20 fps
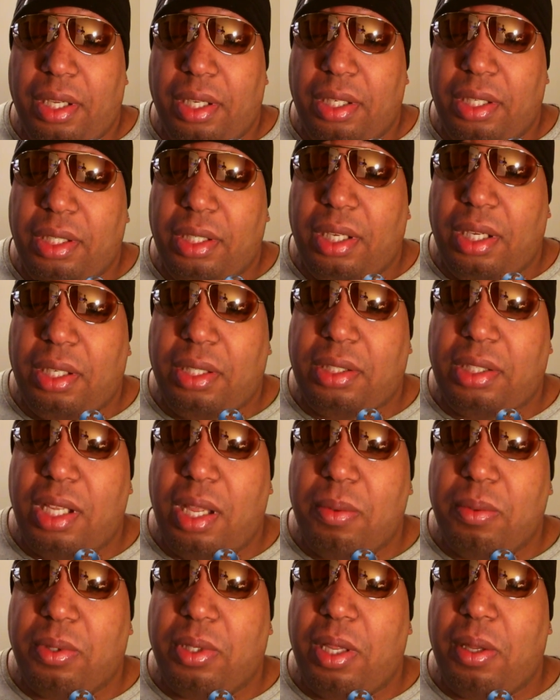You know,
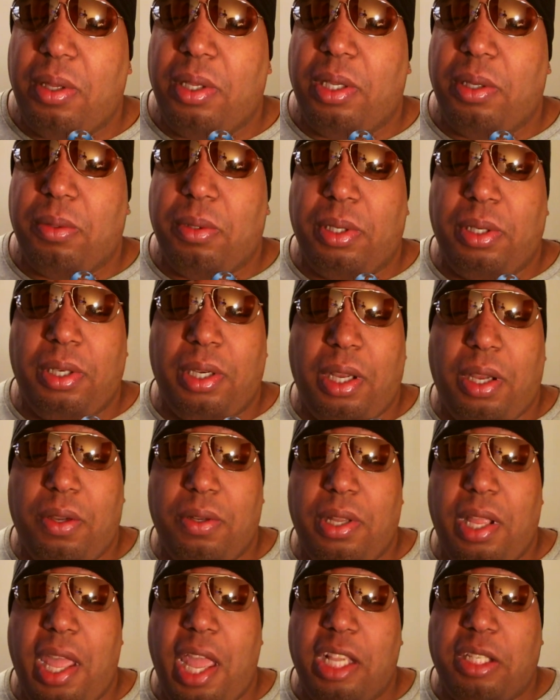
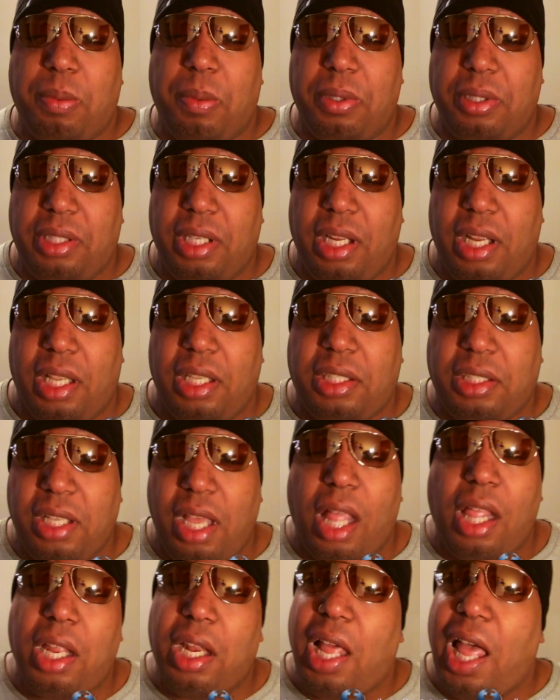the experts said a
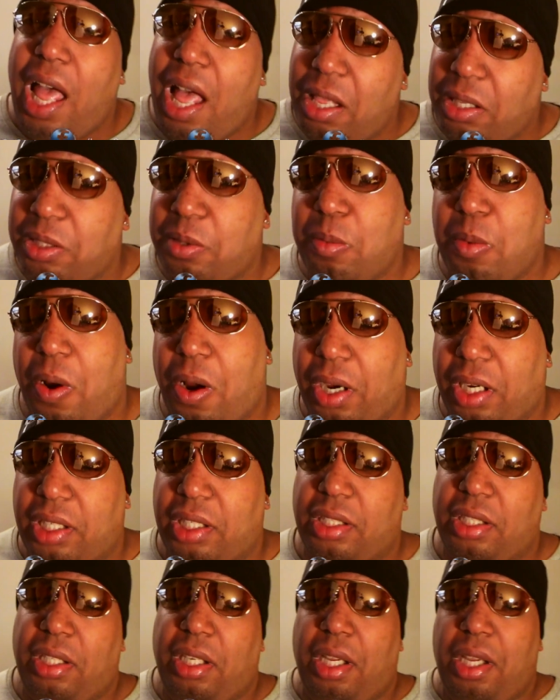solid housing
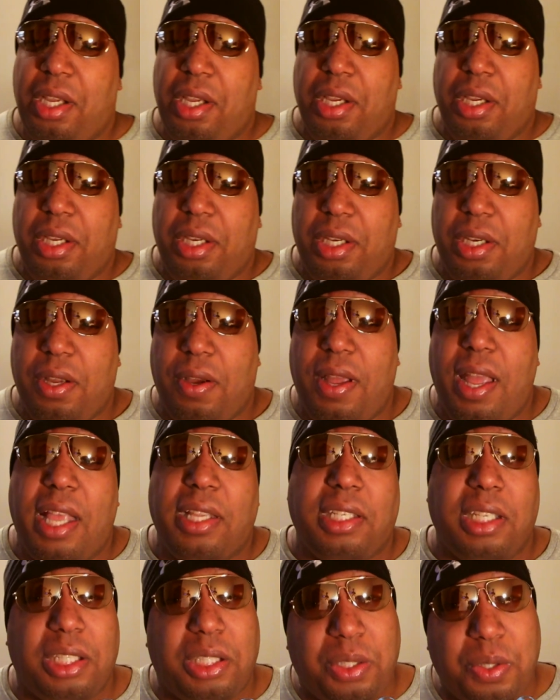market, you know,
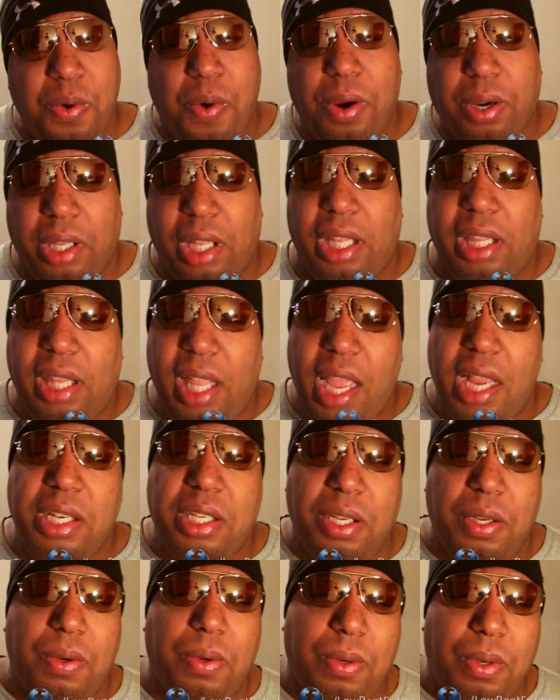has historically
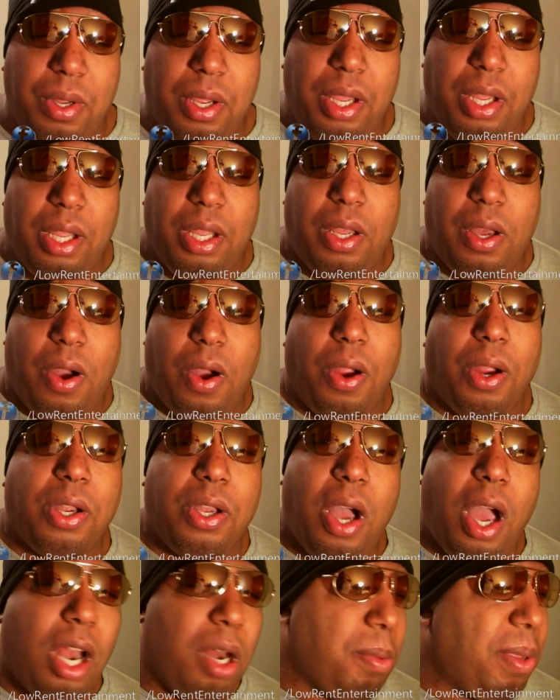led to our
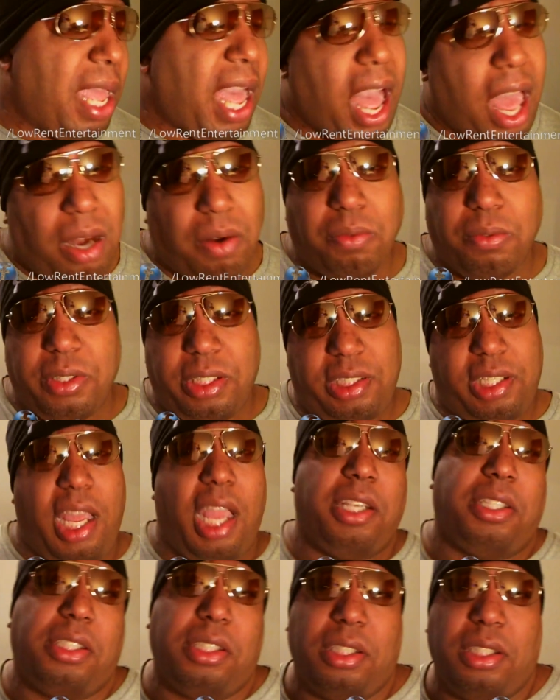economy out of
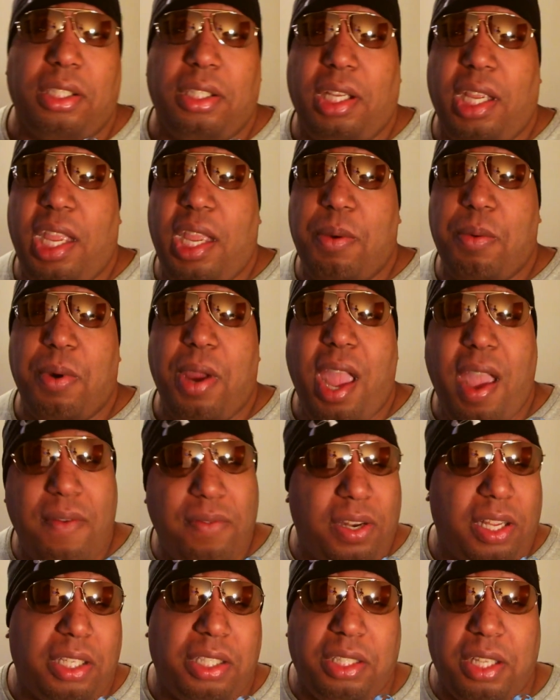recession. And we're
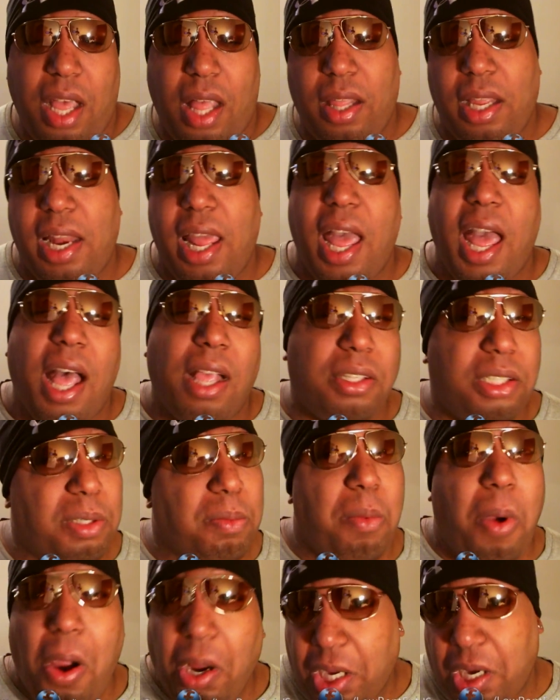having a solid
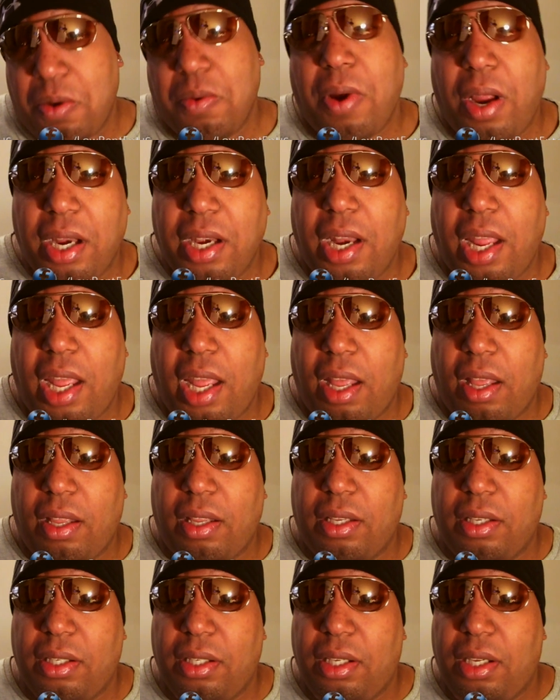housing market right now.
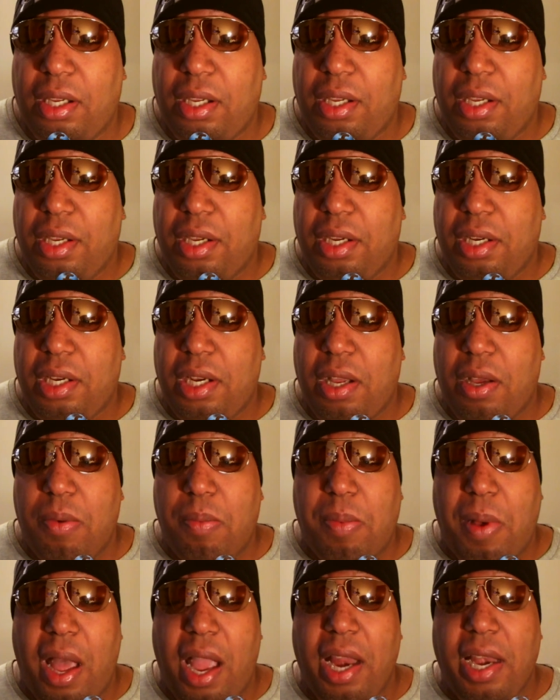You
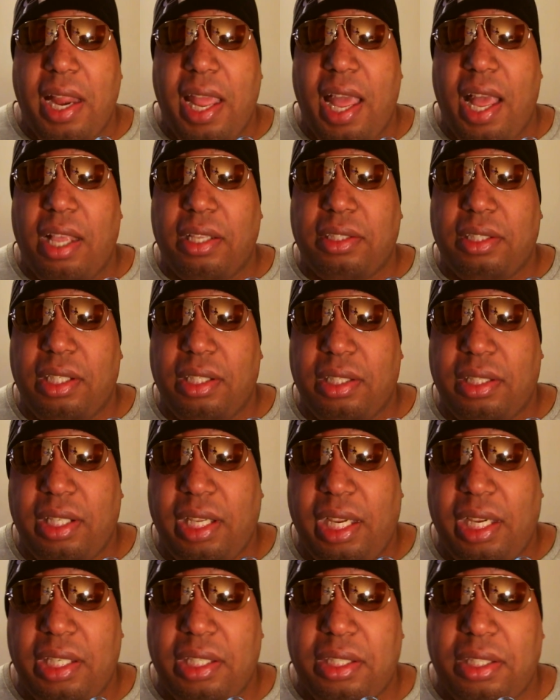know, buying houses
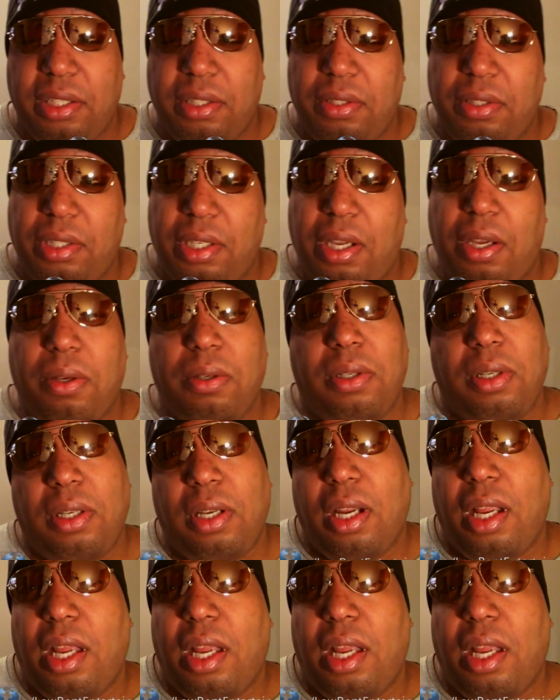leads to, you know,